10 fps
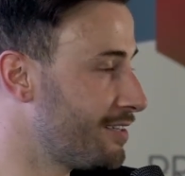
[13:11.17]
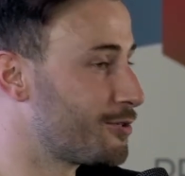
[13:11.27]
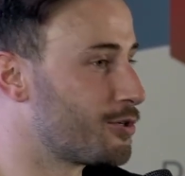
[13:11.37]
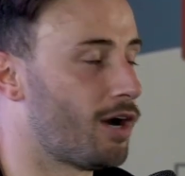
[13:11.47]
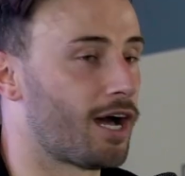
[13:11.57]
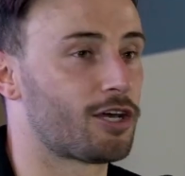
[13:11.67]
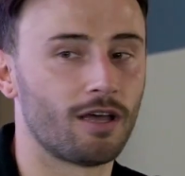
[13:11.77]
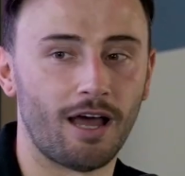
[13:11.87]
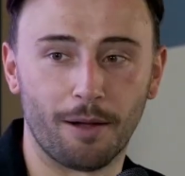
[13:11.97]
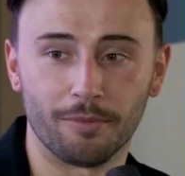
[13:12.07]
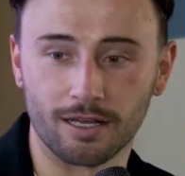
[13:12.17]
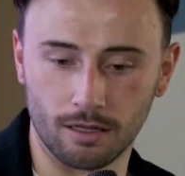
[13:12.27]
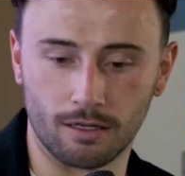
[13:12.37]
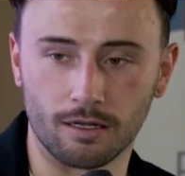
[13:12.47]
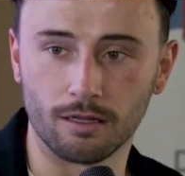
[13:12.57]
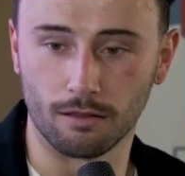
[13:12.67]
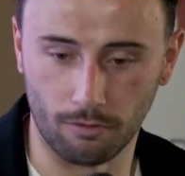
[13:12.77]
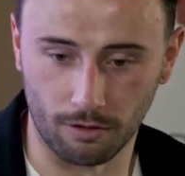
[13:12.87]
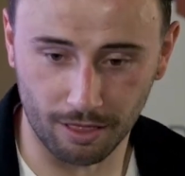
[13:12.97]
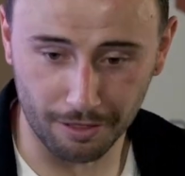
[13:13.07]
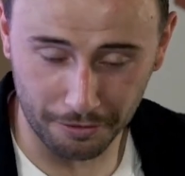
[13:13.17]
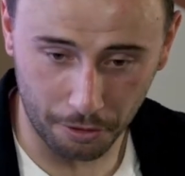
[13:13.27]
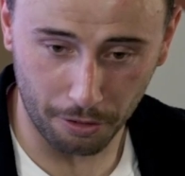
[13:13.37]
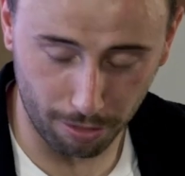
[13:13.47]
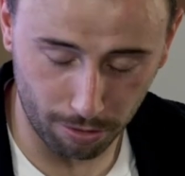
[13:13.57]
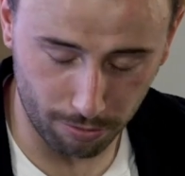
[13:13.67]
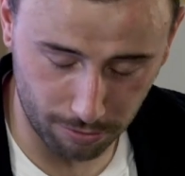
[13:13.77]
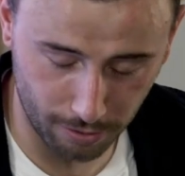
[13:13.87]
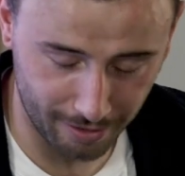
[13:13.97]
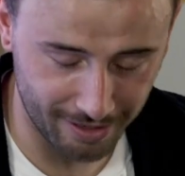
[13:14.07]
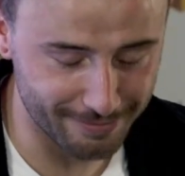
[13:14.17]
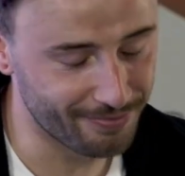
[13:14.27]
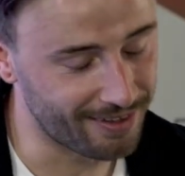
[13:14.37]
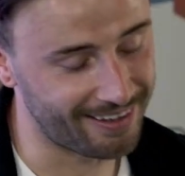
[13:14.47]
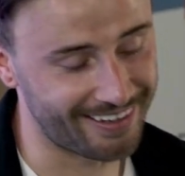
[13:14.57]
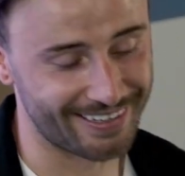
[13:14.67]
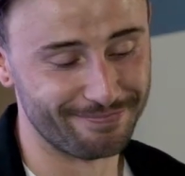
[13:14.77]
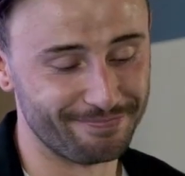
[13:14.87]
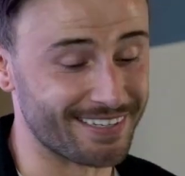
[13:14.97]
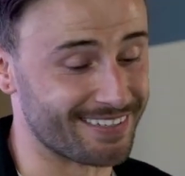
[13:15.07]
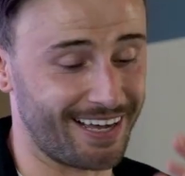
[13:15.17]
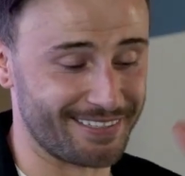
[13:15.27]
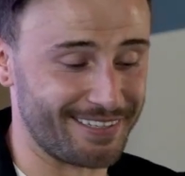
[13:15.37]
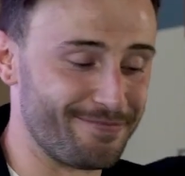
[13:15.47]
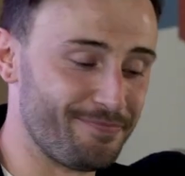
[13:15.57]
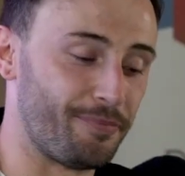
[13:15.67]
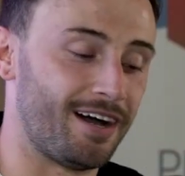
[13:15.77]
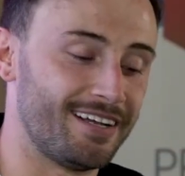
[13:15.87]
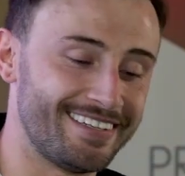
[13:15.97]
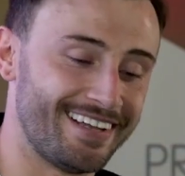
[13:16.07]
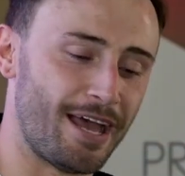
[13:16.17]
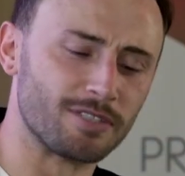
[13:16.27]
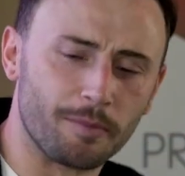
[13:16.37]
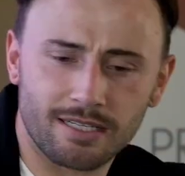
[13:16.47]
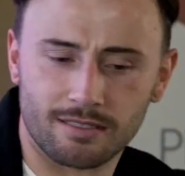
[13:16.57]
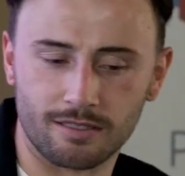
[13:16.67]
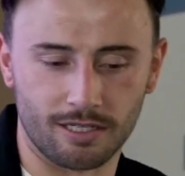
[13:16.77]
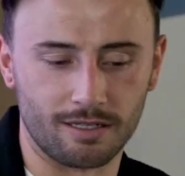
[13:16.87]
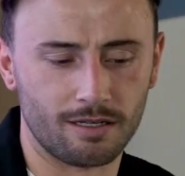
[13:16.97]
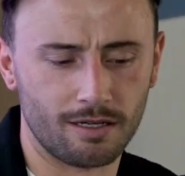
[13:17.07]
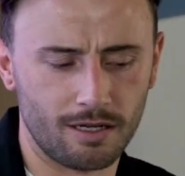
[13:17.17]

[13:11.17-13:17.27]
So I'm like, Lorraine, disaster. But it was amazing to